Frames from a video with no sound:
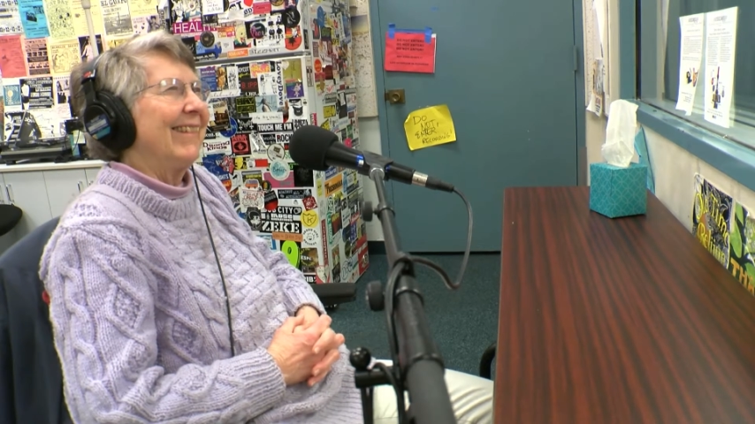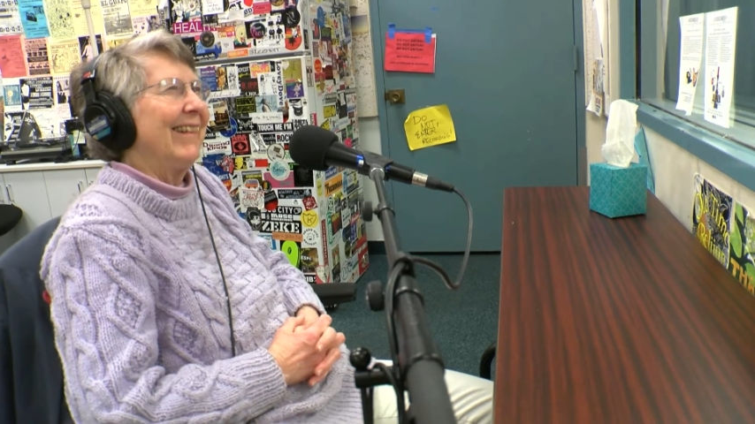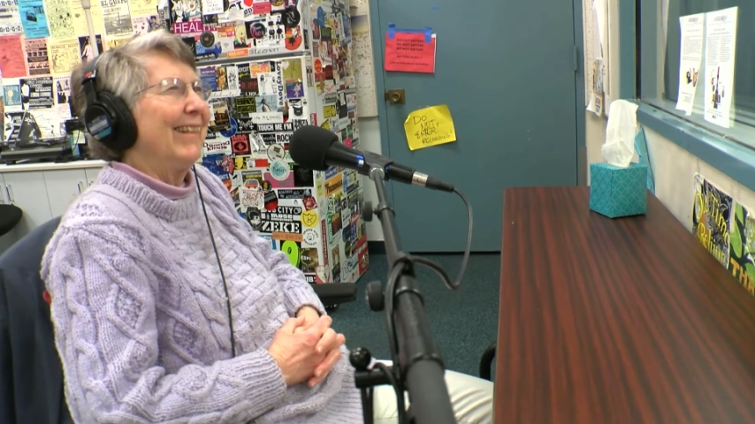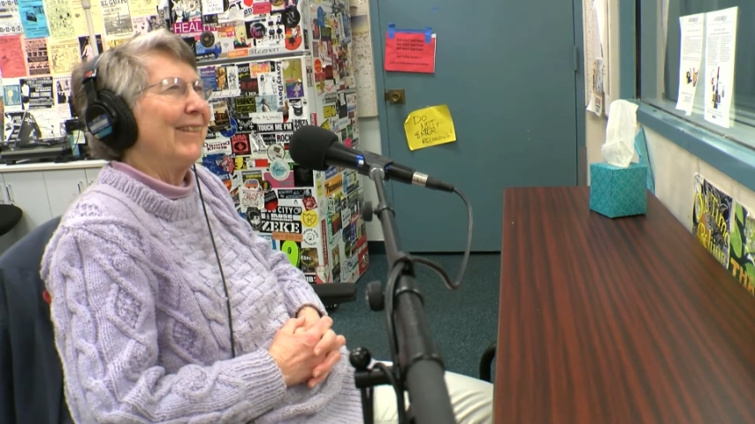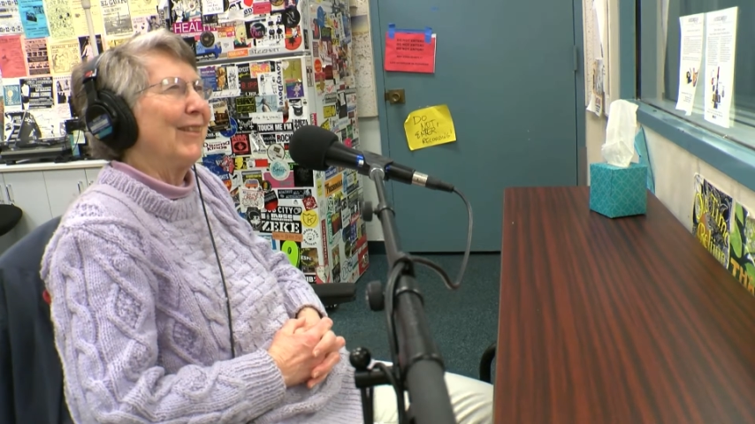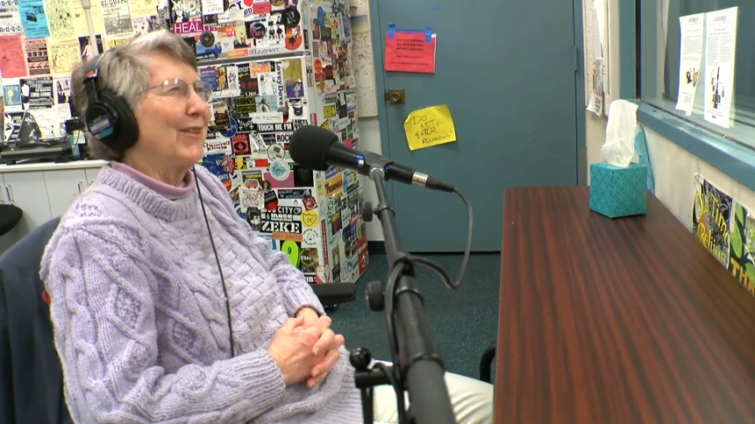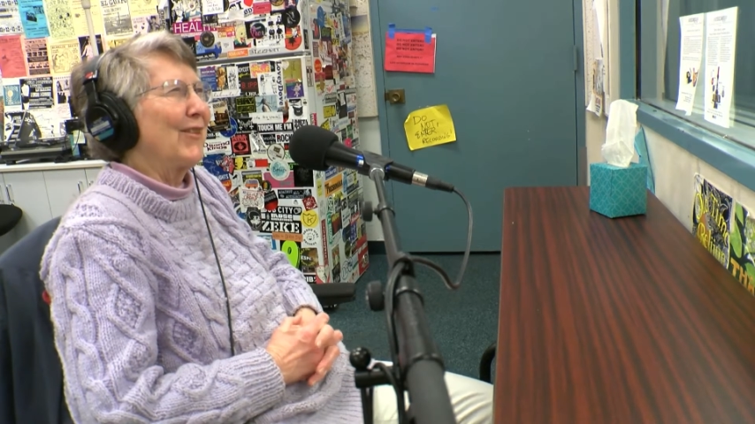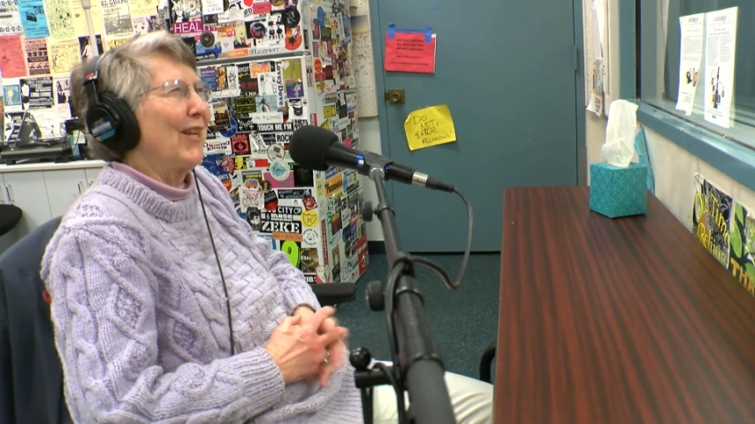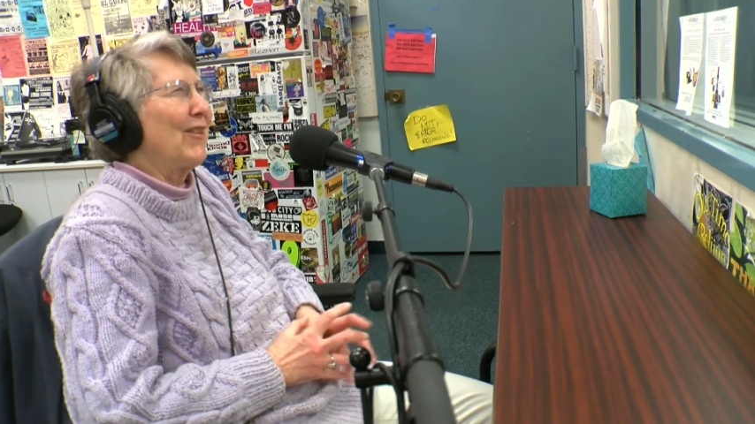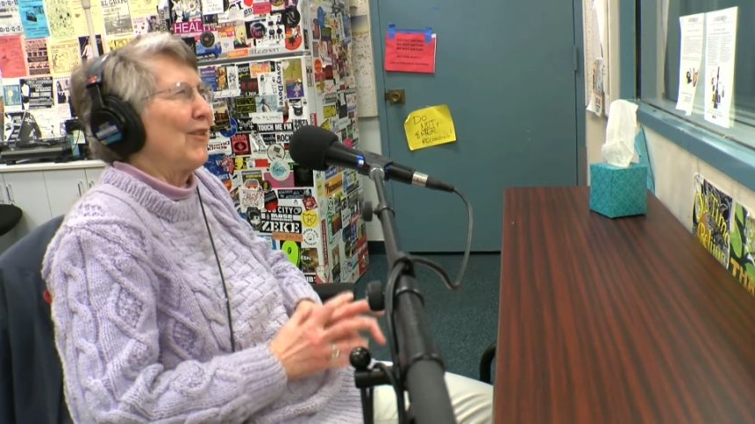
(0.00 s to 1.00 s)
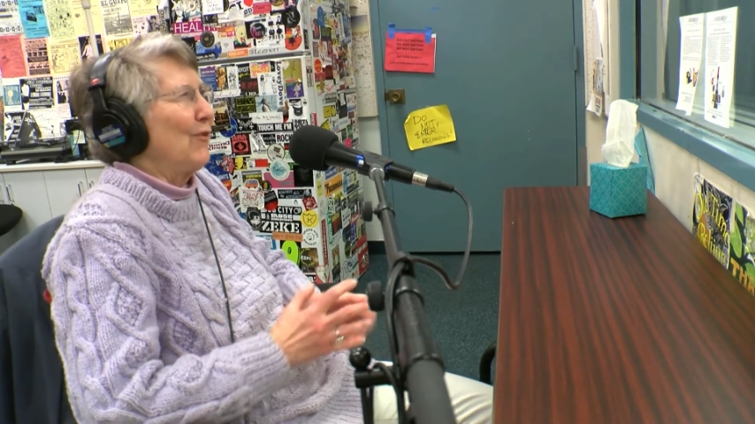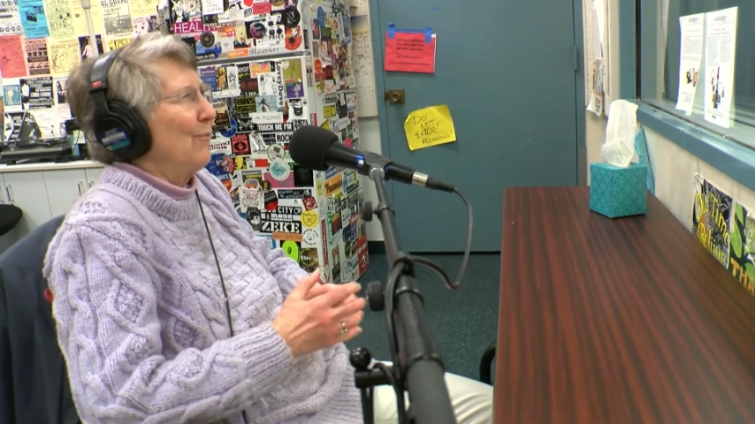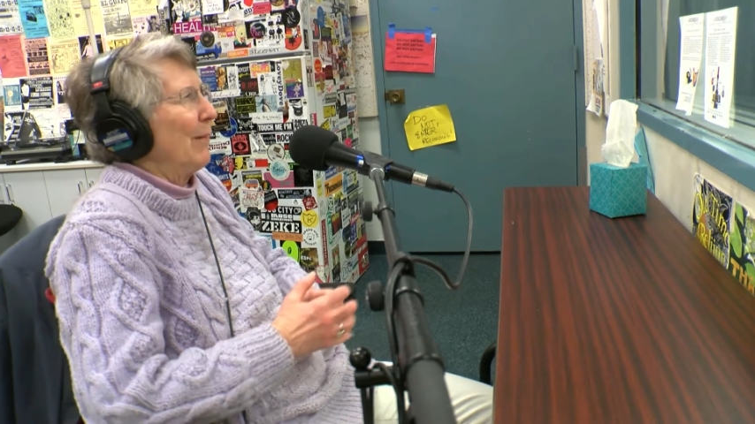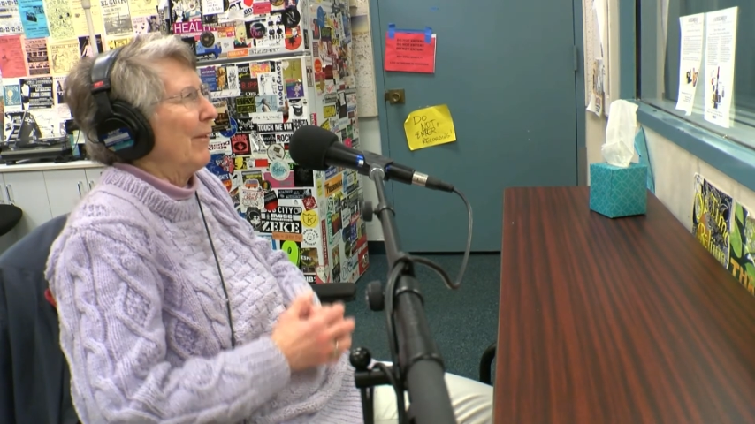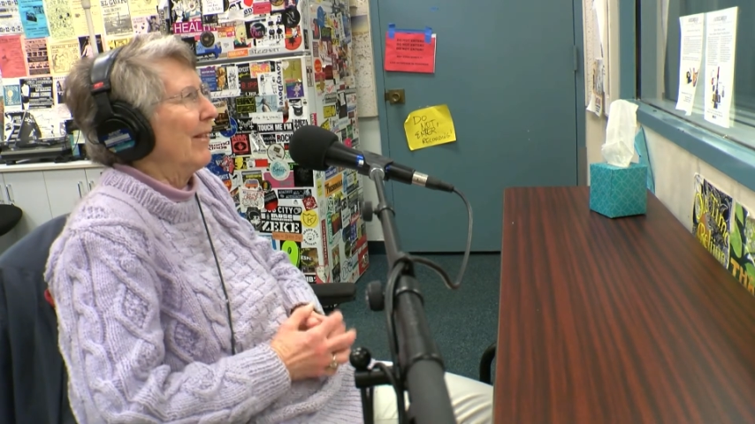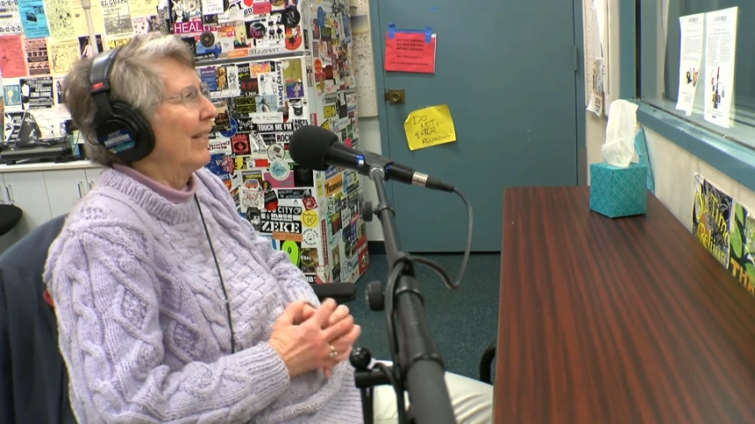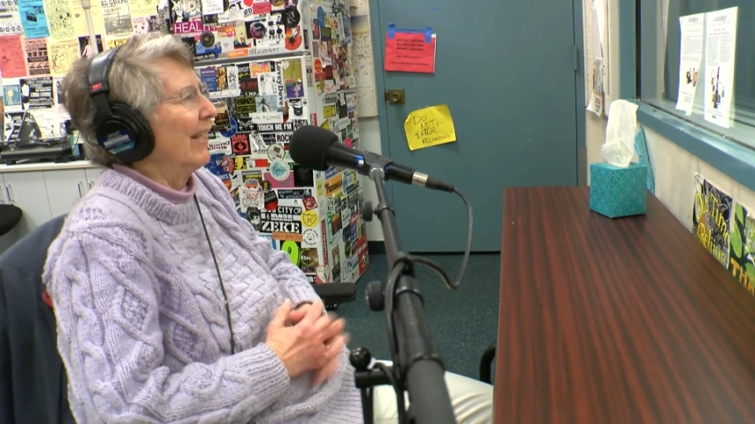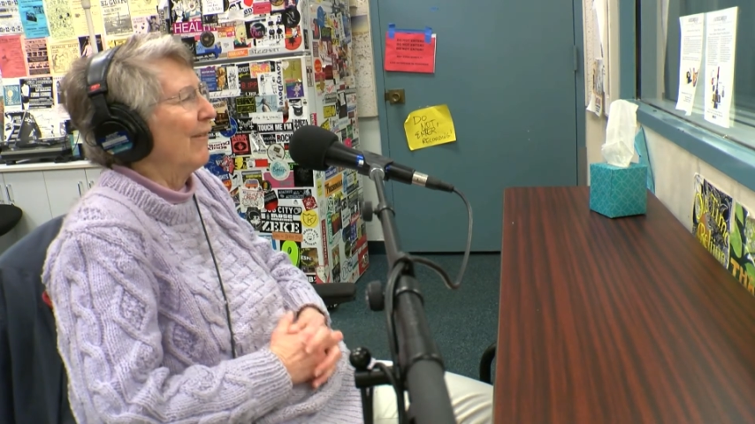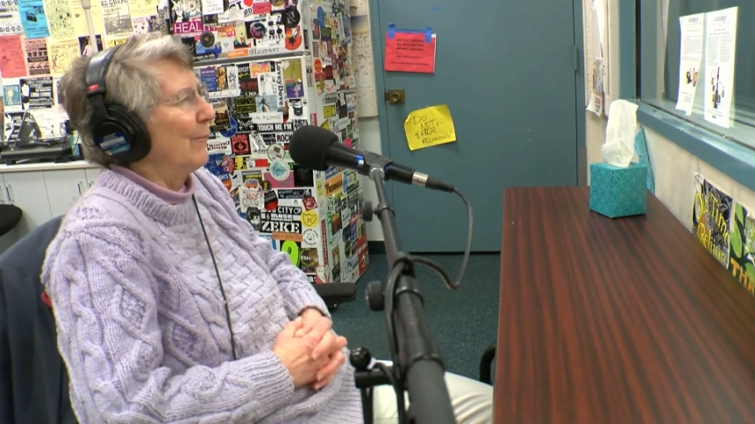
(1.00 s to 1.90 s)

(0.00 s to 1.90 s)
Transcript: in the sense that you might be thinking